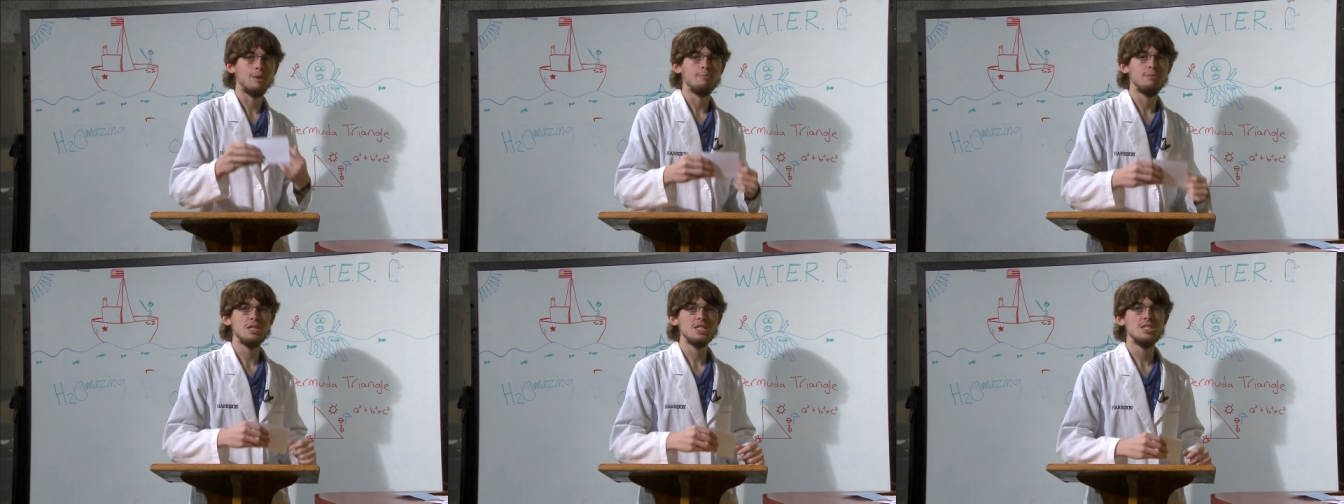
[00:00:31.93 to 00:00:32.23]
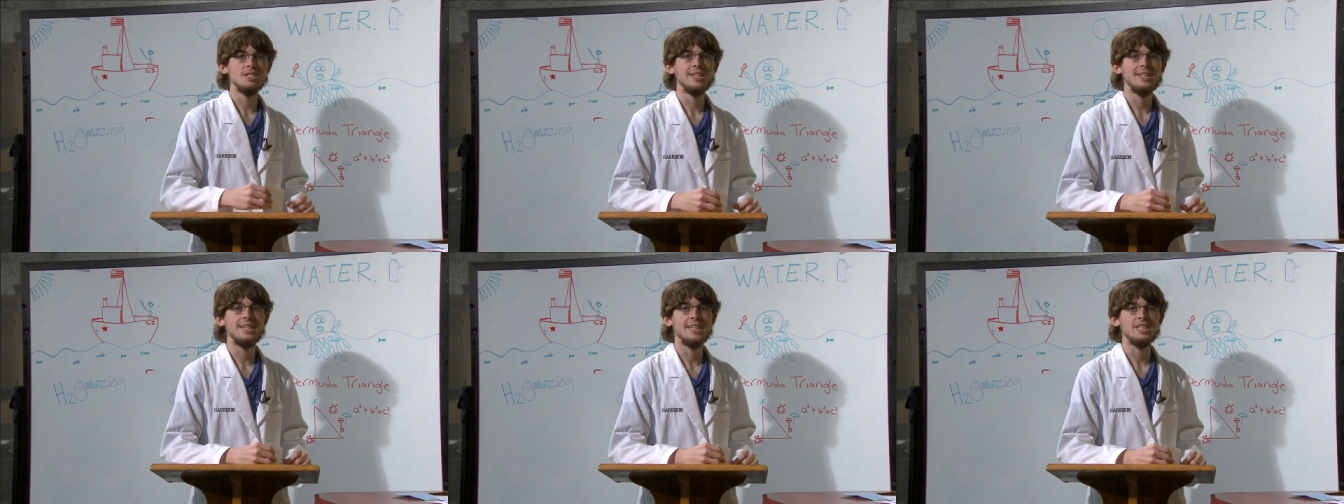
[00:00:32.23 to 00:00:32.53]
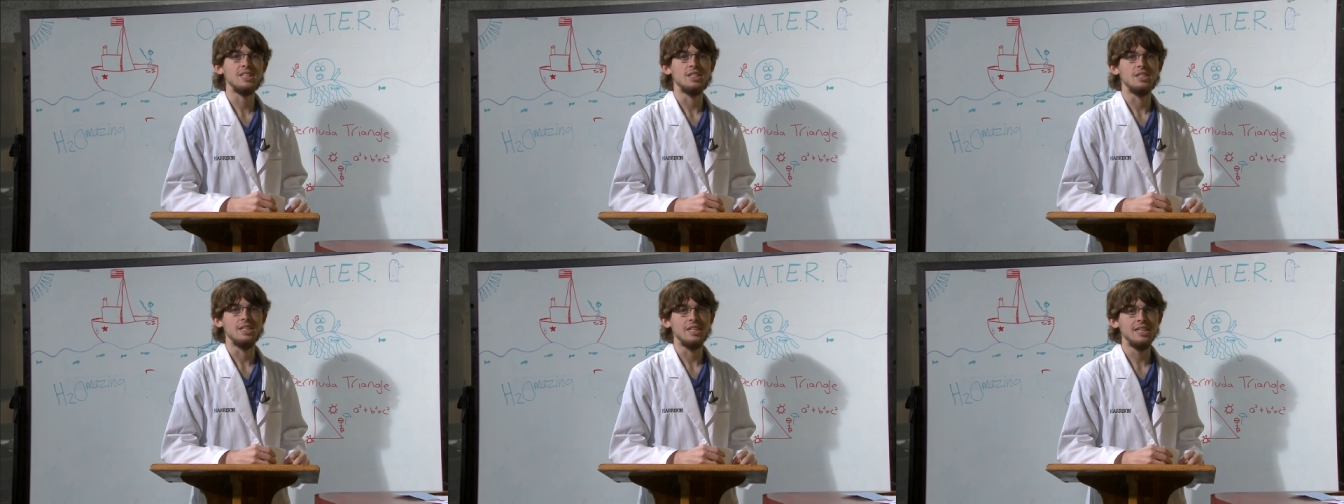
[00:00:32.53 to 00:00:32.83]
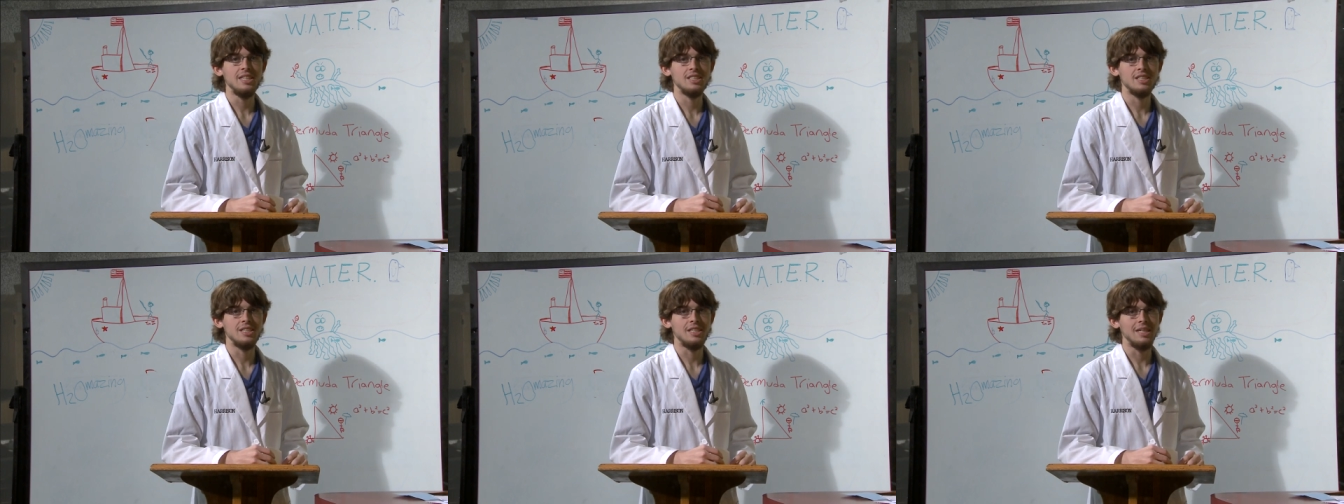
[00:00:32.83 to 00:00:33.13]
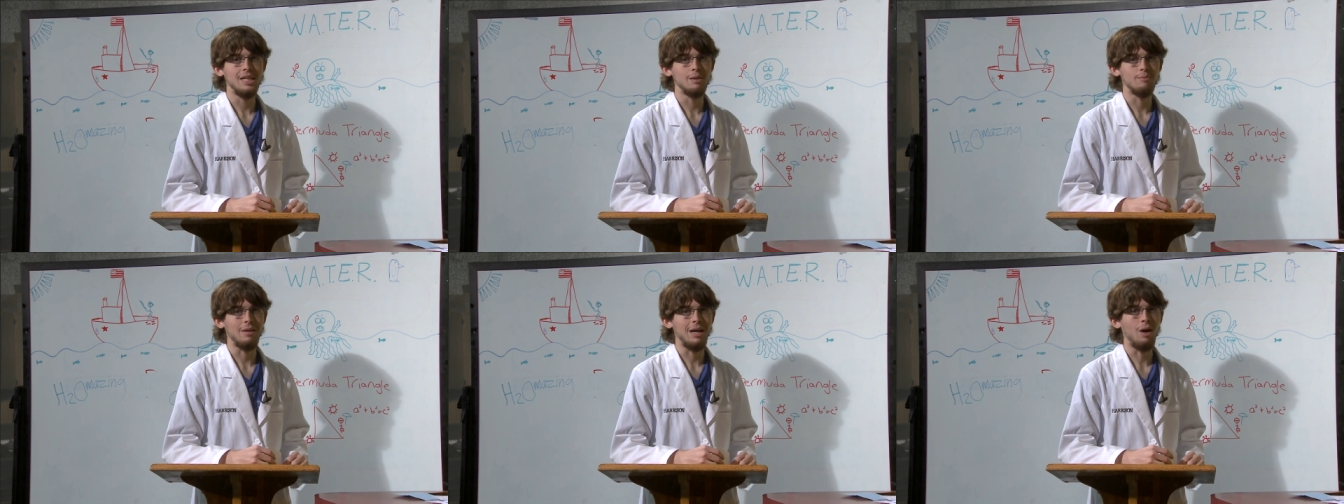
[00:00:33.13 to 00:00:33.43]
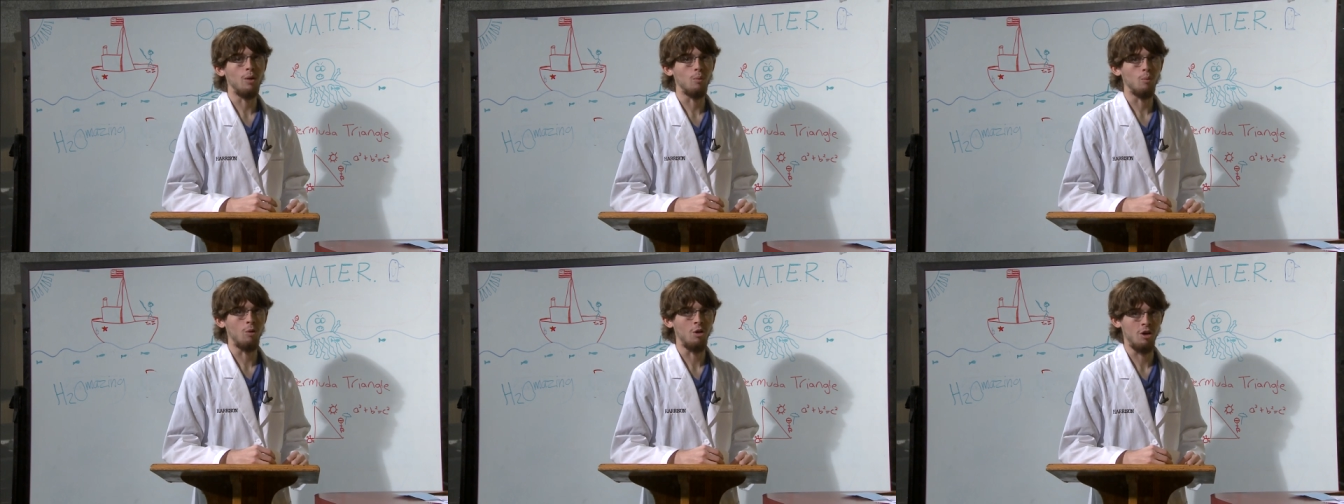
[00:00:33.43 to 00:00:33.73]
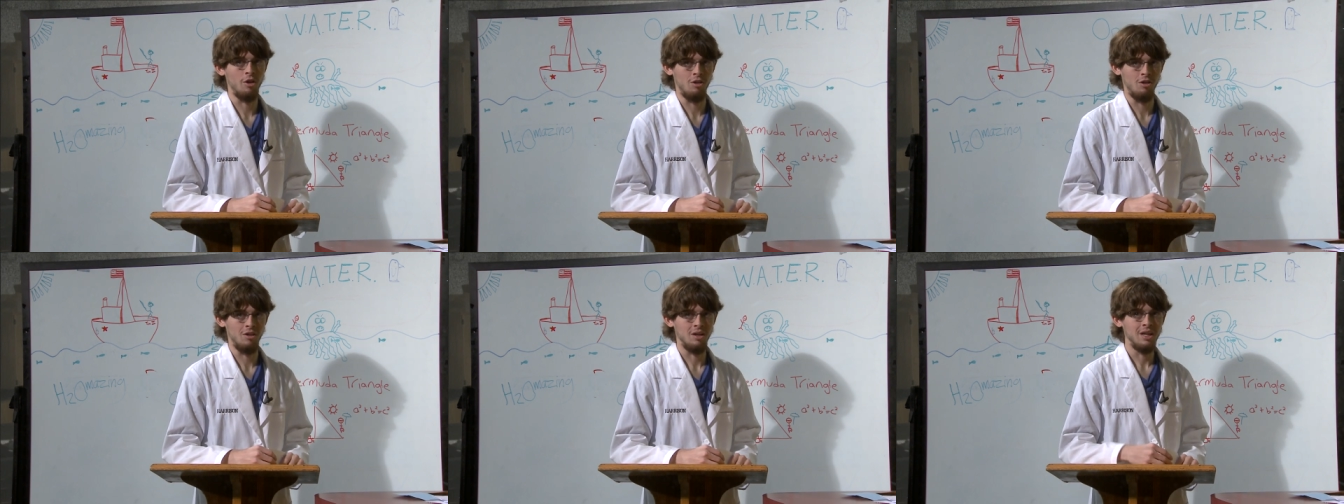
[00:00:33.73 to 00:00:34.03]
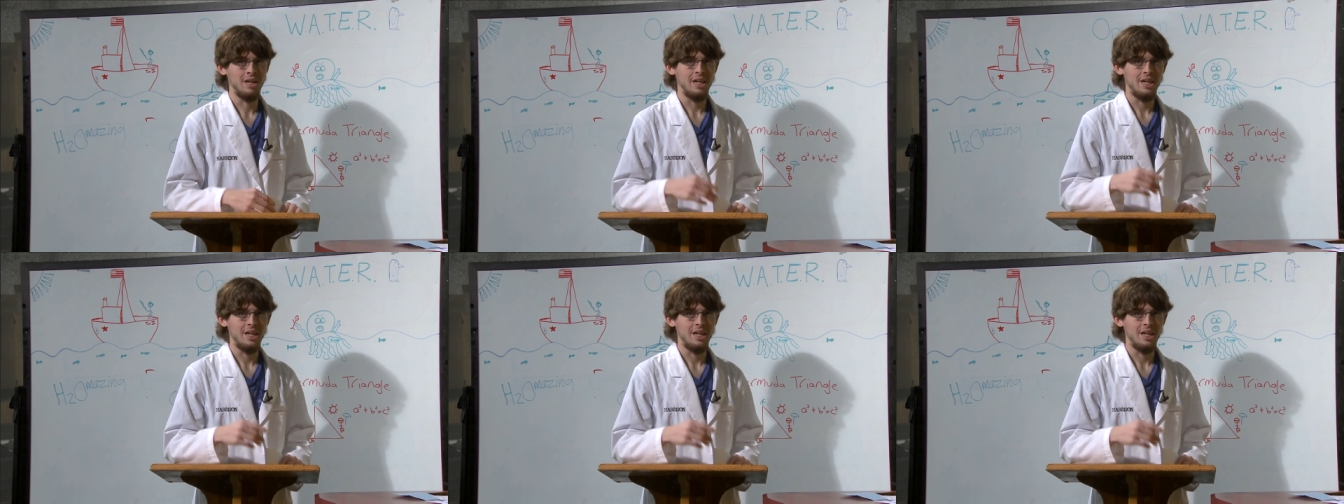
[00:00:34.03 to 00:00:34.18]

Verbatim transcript: a mission to teach DC about water.